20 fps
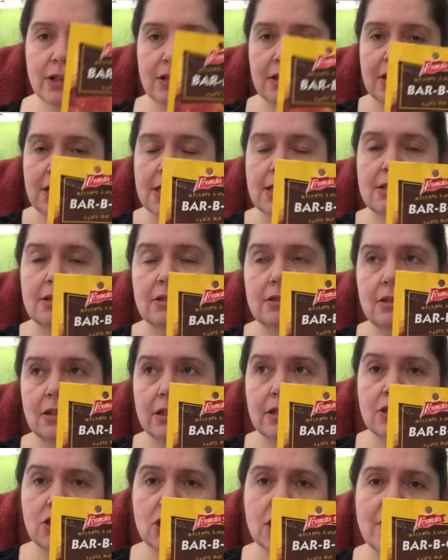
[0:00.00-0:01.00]
on the,
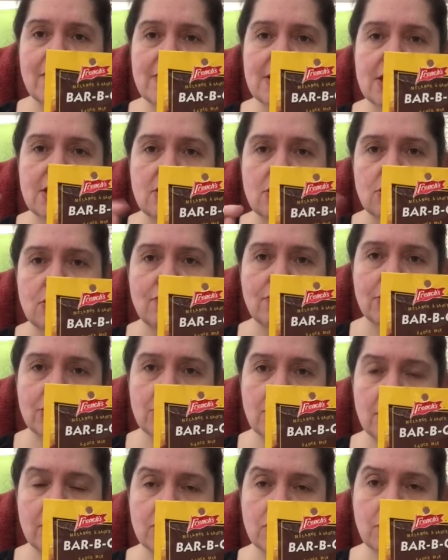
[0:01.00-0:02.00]
on the shelf it says two for
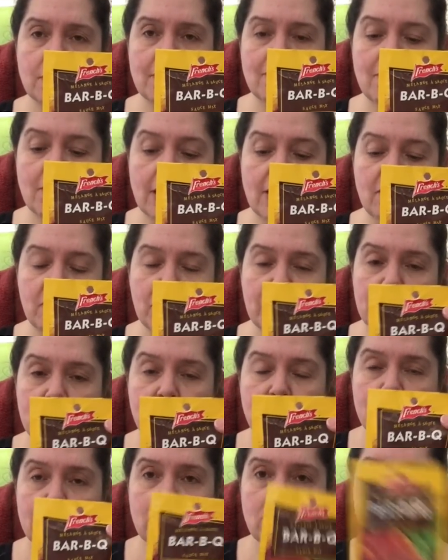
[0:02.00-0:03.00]
$1.25, but
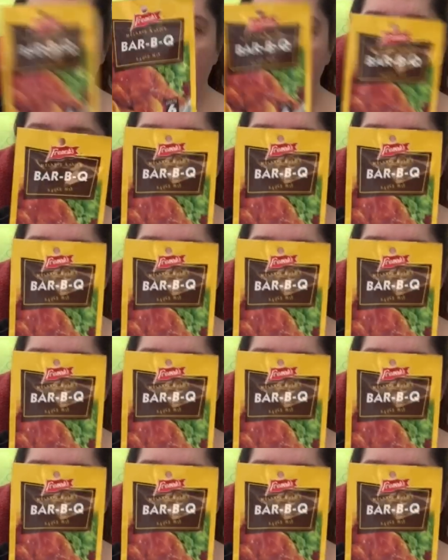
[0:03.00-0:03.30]
when you